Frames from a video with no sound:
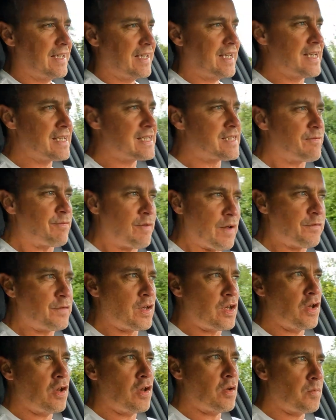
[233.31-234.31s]

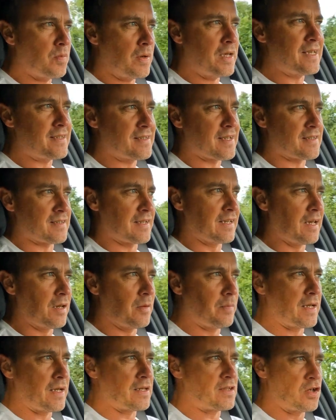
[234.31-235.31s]
50 Newton meters a little bit